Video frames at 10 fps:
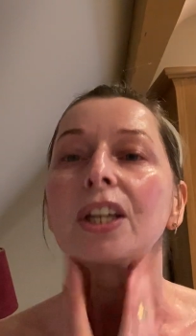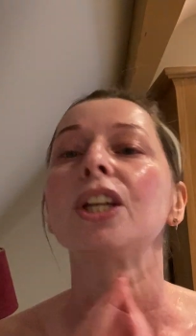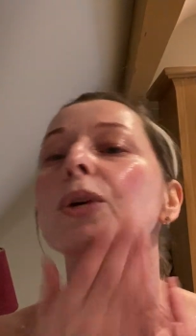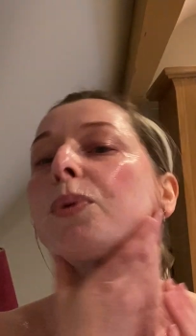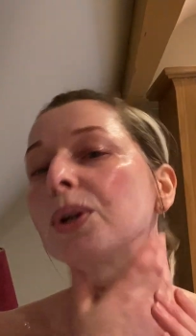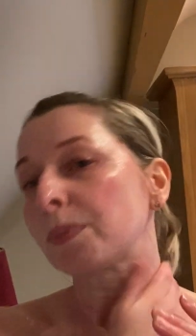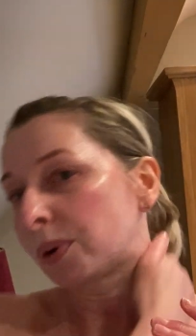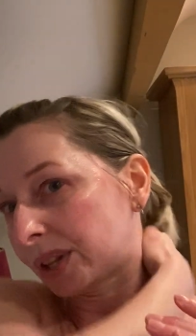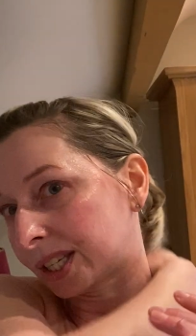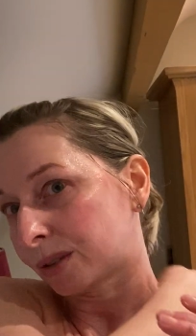You wouldn't
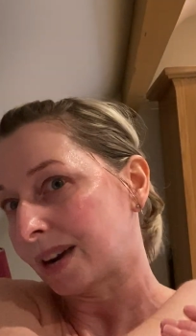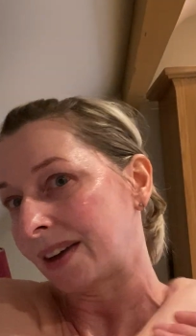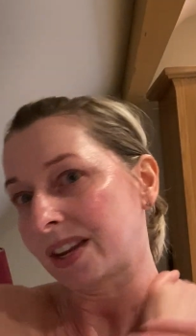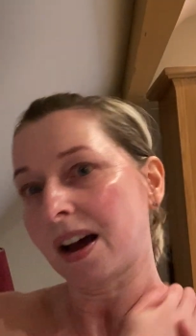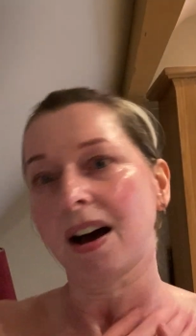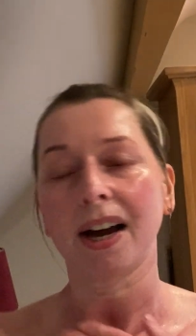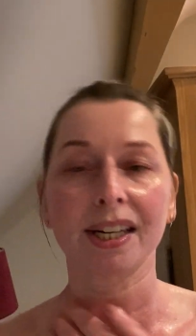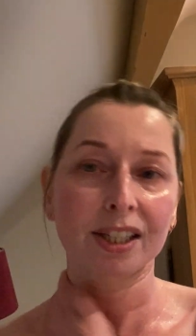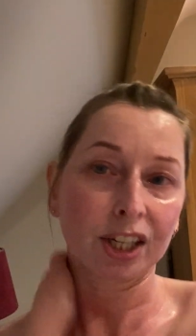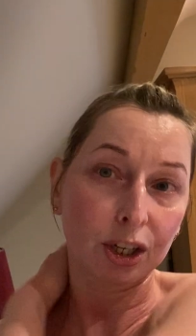put this around the eye,
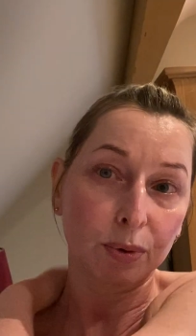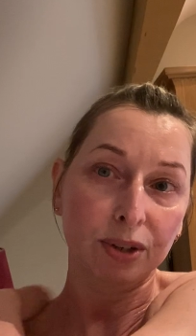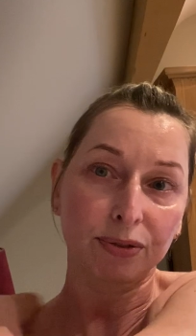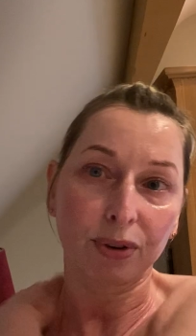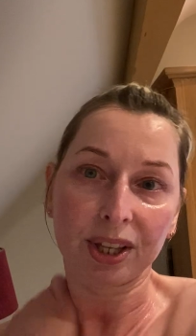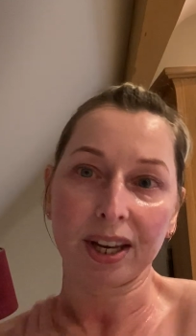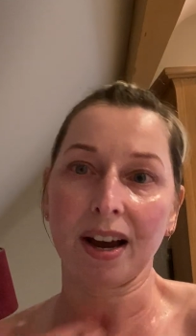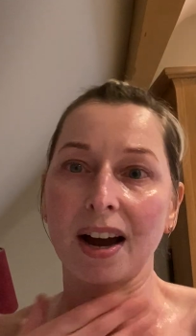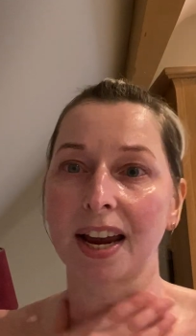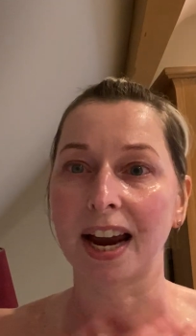so you would avoid the
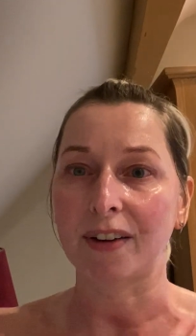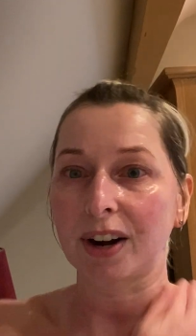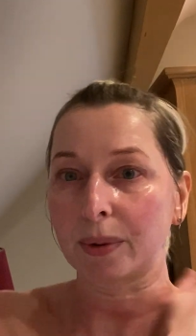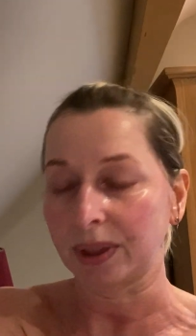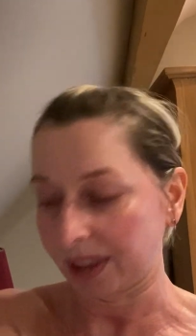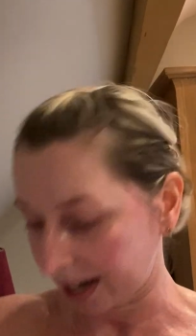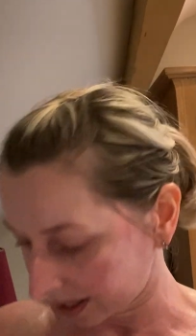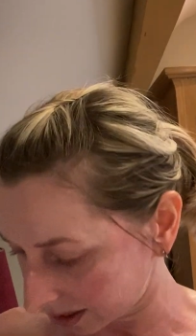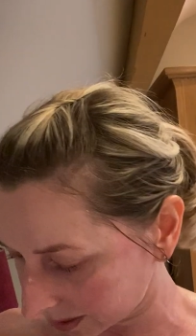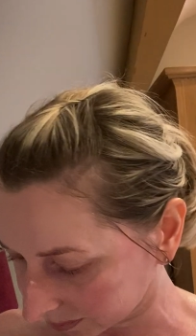eye area with
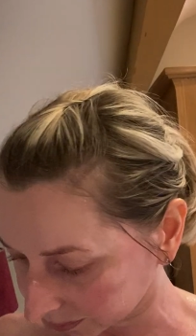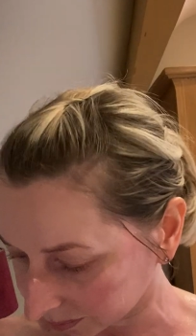this.